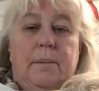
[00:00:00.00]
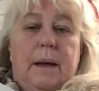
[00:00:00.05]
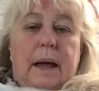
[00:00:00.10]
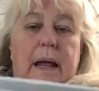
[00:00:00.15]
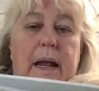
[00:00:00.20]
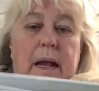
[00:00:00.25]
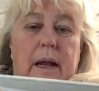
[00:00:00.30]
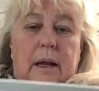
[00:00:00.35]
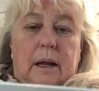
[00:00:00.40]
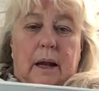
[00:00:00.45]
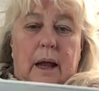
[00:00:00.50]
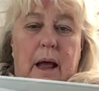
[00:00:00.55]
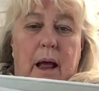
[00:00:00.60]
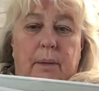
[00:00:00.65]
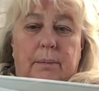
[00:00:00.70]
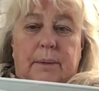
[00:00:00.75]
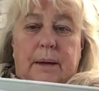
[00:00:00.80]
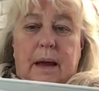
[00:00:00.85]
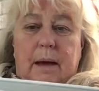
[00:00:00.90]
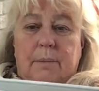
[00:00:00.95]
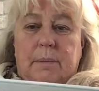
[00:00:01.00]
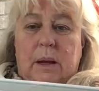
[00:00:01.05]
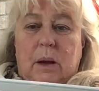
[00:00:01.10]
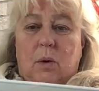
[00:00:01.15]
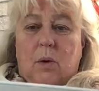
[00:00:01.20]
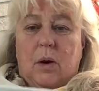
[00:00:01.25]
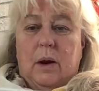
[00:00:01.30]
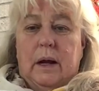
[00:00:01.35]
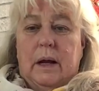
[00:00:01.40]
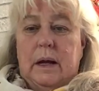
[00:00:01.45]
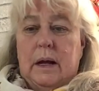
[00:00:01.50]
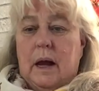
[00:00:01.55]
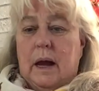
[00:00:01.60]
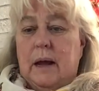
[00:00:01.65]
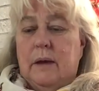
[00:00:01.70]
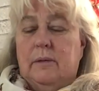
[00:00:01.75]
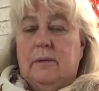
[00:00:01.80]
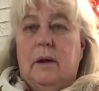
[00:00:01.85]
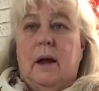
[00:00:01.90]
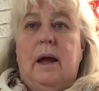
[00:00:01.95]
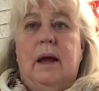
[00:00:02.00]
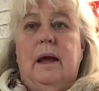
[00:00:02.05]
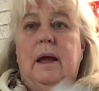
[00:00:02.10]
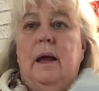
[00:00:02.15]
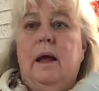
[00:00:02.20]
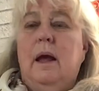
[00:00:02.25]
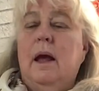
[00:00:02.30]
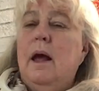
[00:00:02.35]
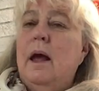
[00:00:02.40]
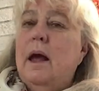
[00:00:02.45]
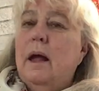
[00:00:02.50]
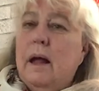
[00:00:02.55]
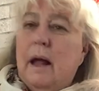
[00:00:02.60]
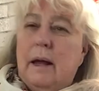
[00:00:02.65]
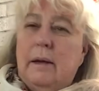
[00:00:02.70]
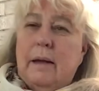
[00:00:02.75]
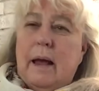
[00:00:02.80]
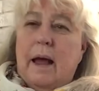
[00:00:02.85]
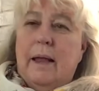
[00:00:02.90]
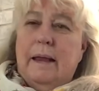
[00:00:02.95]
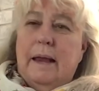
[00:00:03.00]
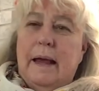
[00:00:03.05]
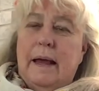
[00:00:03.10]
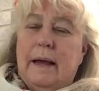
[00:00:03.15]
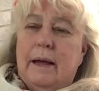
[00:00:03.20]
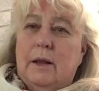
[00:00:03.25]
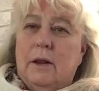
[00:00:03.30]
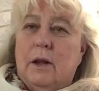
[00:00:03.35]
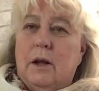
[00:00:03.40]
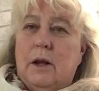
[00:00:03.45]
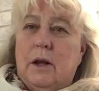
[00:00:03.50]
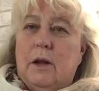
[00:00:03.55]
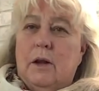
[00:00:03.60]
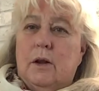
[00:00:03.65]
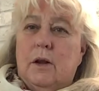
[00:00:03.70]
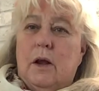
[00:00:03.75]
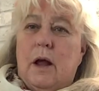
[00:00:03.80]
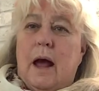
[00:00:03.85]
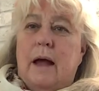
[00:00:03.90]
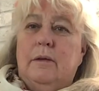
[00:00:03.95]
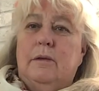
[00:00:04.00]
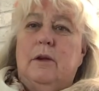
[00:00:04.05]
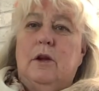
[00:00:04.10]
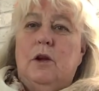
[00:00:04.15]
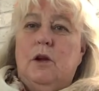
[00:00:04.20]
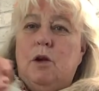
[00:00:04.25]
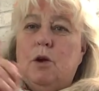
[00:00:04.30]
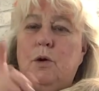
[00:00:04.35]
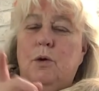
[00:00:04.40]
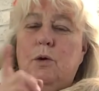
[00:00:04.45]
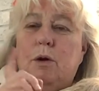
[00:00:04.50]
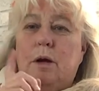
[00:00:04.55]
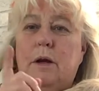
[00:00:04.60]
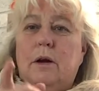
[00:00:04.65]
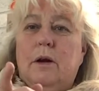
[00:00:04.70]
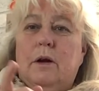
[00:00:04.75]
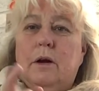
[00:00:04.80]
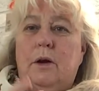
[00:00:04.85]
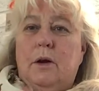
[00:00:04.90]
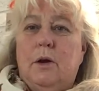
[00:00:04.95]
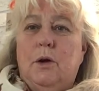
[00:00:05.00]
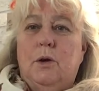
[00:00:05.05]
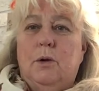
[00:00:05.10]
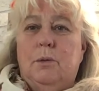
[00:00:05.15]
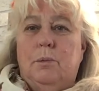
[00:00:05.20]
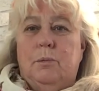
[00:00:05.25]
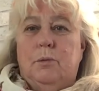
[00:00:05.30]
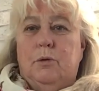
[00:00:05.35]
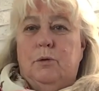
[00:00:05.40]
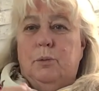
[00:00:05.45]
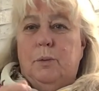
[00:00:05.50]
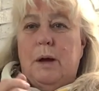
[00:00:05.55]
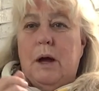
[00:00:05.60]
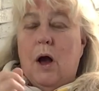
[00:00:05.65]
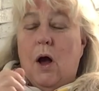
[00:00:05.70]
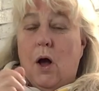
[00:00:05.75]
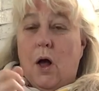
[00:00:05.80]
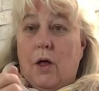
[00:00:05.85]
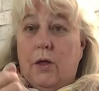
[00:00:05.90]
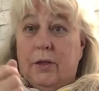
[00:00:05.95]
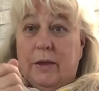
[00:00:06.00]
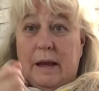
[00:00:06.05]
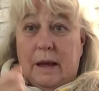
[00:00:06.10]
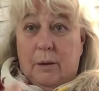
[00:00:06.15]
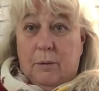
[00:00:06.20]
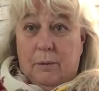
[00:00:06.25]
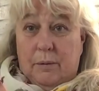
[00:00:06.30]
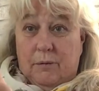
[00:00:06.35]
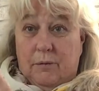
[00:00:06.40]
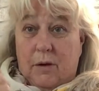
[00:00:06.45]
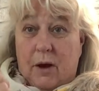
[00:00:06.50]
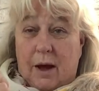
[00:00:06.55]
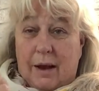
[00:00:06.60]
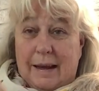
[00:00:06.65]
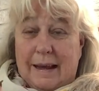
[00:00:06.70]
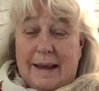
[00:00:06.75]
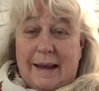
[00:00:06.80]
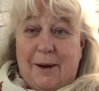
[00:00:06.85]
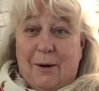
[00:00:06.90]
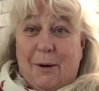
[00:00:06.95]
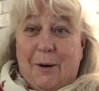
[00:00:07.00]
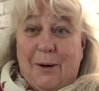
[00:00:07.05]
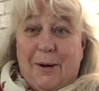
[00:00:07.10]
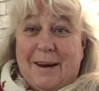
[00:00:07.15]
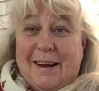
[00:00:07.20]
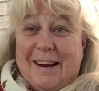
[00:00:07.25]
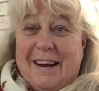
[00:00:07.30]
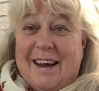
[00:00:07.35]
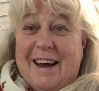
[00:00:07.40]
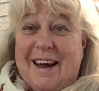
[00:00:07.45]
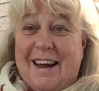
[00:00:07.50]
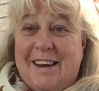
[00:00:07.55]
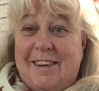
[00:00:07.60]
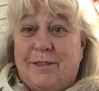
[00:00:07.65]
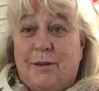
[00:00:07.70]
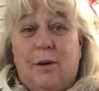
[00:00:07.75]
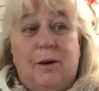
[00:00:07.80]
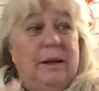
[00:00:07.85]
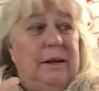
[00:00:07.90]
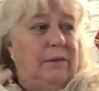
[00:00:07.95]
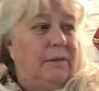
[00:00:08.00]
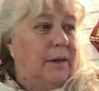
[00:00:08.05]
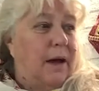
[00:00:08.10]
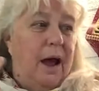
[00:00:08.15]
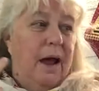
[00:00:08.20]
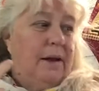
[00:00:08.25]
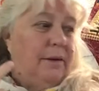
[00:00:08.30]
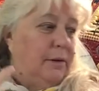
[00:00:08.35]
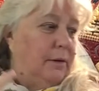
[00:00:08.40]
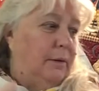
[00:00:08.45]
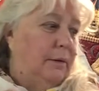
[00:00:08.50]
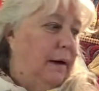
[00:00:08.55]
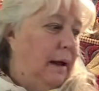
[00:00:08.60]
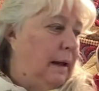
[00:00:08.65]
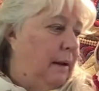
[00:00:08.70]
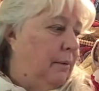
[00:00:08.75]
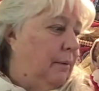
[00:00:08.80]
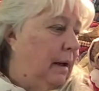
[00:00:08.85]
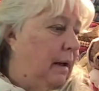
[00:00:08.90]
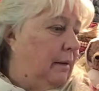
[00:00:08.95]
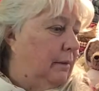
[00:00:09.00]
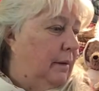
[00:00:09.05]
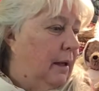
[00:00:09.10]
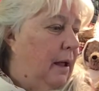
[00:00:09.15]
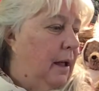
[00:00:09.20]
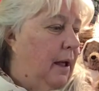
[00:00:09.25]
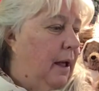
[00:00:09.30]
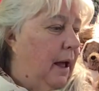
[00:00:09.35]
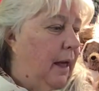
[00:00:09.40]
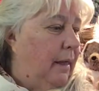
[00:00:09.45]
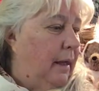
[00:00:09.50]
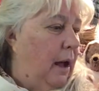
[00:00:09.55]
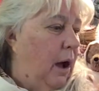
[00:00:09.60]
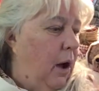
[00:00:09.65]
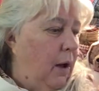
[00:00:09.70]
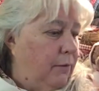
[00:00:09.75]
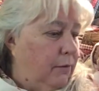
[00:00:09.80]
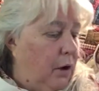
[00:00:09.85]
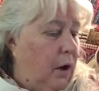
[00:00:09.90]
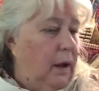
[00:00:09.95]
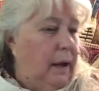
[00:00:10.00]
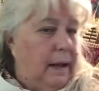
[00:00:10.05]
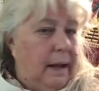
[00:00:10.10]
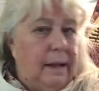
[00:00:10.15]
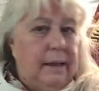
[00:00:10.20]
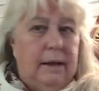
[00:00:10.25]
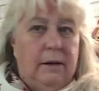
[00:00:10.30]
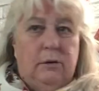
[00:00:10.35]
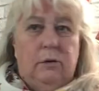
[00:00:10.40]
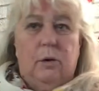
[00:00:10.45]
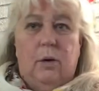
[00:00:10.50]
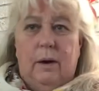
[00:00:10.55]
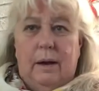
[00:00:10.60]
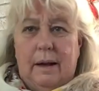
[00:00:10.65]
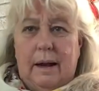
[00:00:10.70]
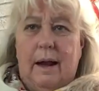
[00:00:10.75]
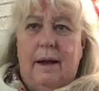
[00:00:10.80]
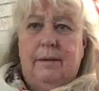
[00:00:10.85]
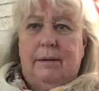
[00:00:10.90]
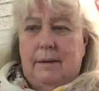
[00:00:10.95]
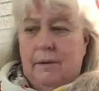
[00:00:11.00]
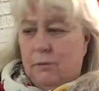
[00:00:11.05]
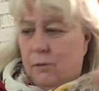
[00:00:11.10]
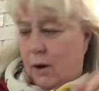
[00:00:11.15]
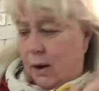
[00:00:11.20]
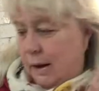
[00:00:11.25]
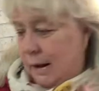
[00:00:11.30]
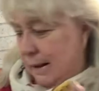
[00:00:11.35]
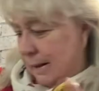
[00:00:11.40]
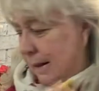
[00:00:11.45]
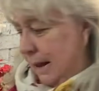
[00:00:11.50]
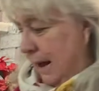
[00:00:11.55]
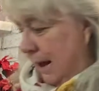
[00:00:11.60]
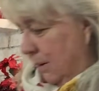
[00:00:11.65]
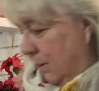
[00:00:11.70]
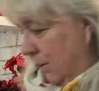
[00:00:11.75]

but it'll help get me organized. I think that as the new year looms, we all think we've got to get organized, or at least I do anyways. I think, oh, I've got to get this organized, and I've got to get that